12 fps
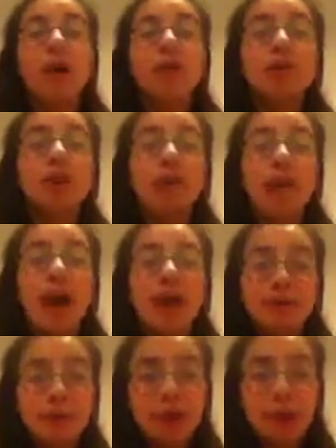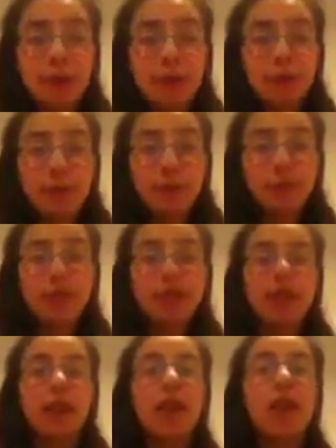So as we talked about
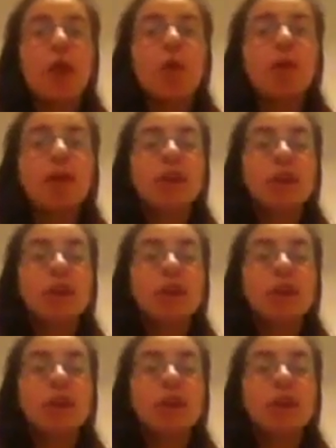previously, when the